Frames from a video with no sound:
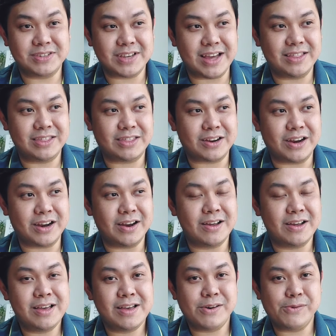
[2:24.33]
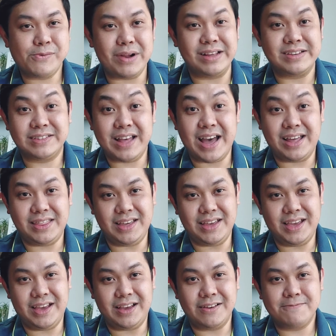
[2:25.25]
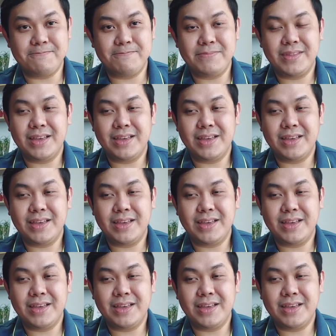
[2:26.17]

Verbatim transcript: Center while studying.